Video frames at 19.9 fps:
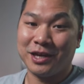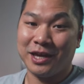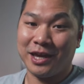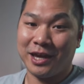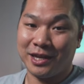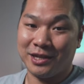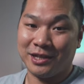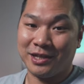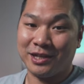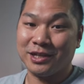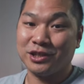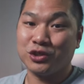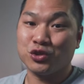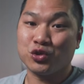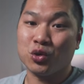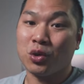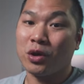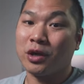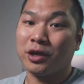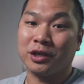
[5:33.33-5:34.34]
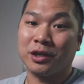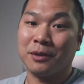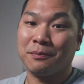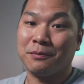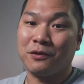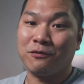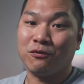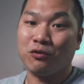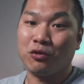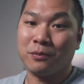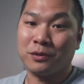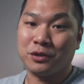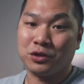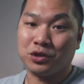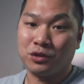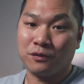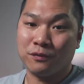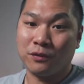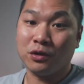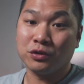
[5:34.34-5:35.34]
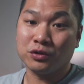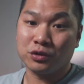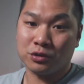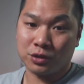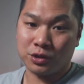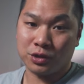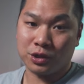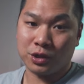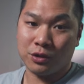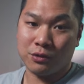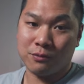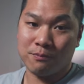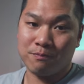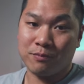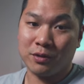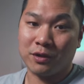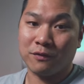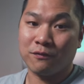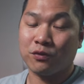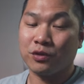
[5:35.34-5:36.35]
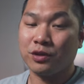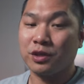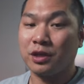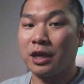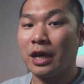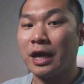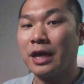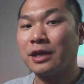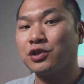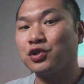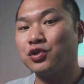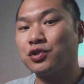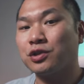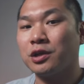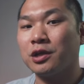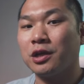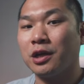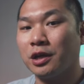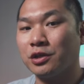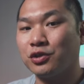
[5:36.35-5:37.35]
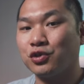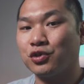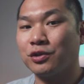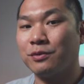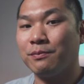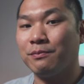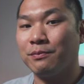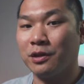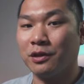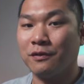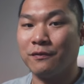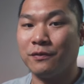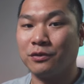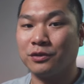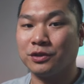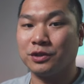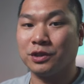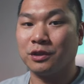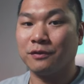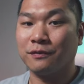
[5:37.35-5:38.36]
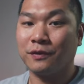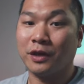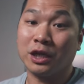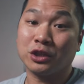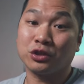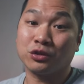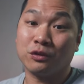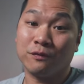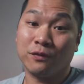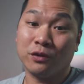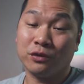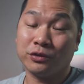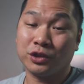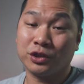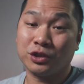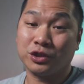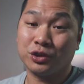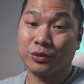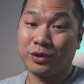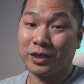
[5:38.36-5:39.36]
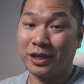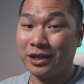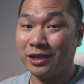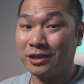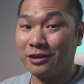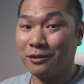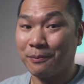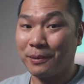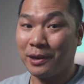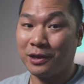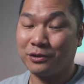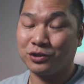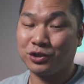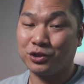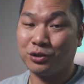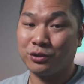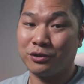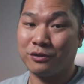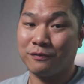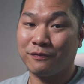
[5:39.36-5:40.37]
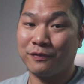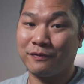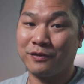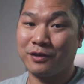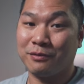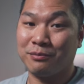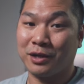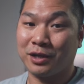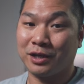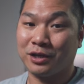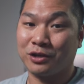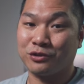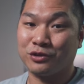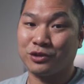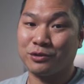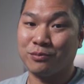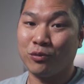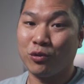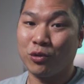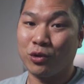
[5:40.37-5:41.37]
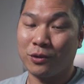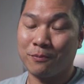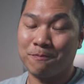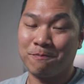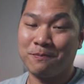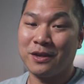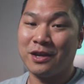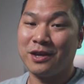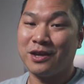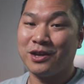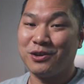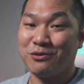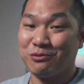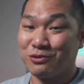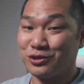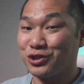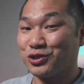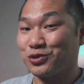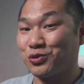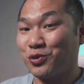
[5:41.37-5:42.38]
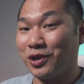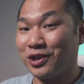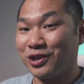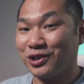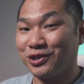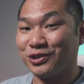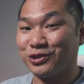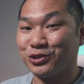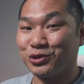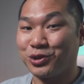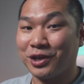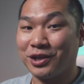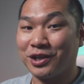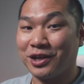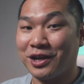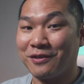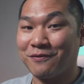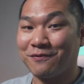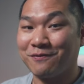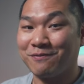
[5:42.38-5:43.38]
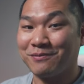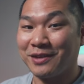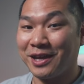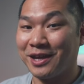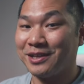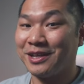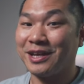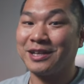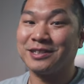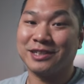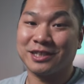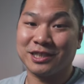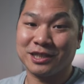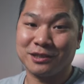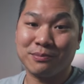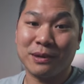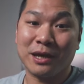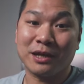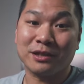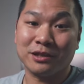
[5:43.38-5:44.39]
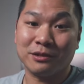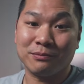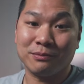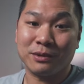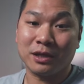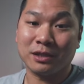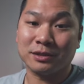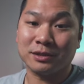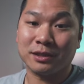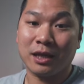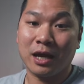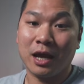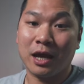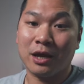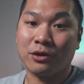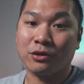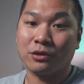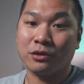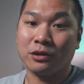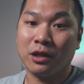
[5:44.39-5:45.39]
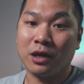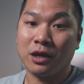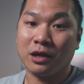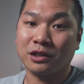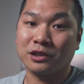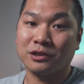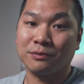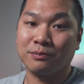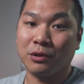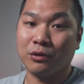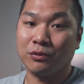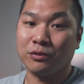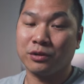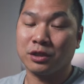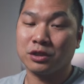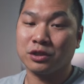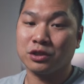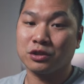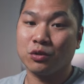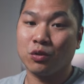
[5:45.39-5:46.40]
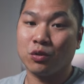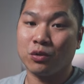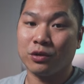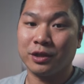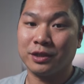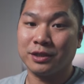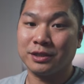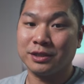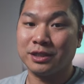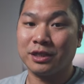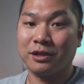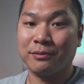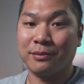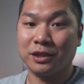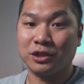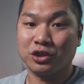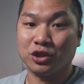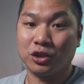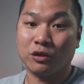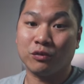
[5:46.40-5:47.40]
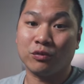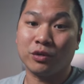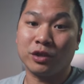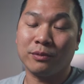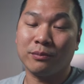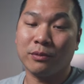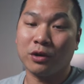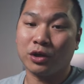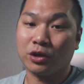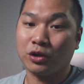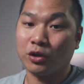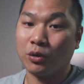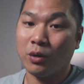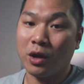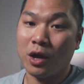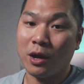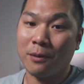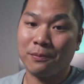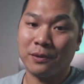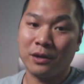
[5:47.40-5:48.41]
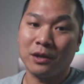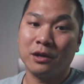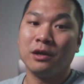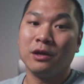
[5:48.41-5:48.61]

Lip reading: and it is drawing above 1.2 volts or so. But for the extra 100 millivolts of extra voltage, you're getting about 250 megahertz more, which is quite a good trade-off. And as expected, because of the higher clocks, both the Score and Cinebench and 3D Mark go up